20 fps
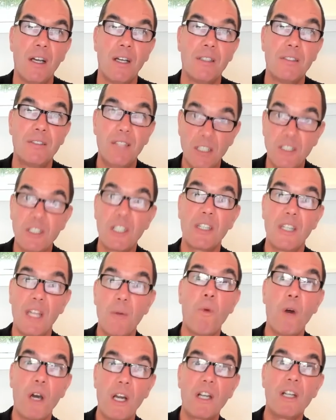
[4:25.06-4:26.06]
teaching
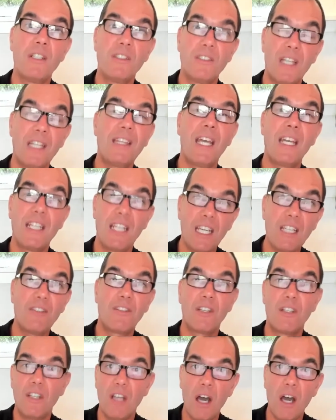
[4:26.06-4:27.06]
them what it is that they need
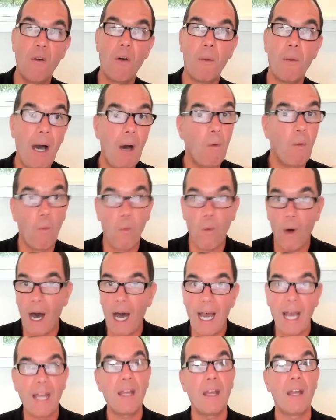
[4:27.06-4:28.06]
to know about
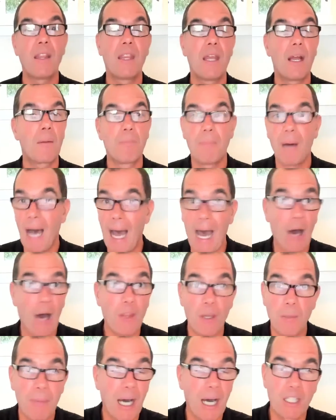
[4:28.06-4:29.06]
how
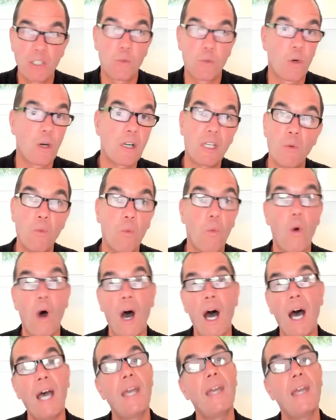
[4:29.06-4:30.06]
their bodies work and
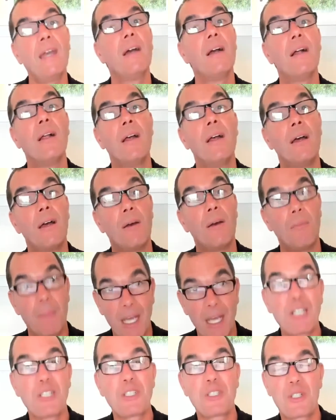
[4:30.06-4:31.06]
why,
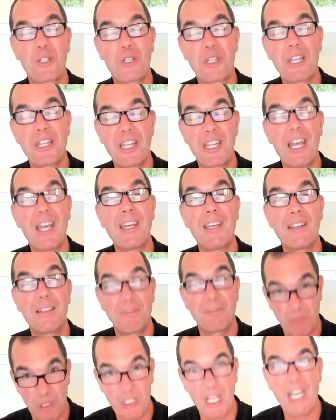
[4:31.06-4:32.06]
making sure that they
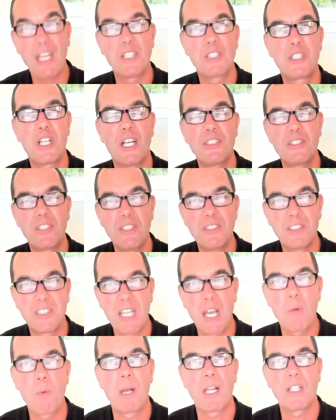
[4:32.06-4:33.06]
stay adjusted,
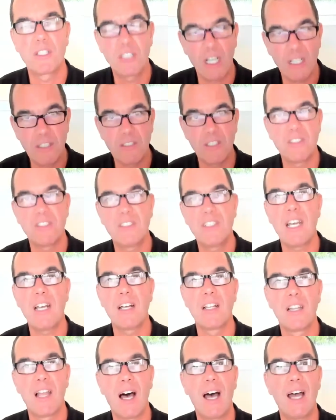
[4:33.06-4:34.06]
stay well adjusted, stay
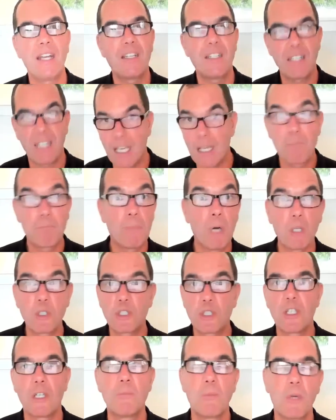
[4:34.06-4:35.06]
aligned, keep
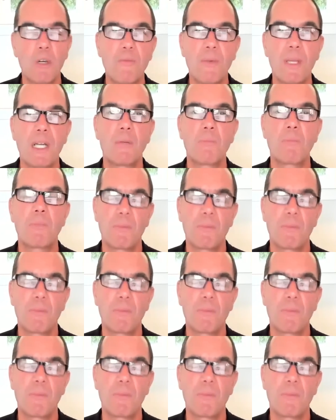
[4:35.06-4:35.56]
motion and movement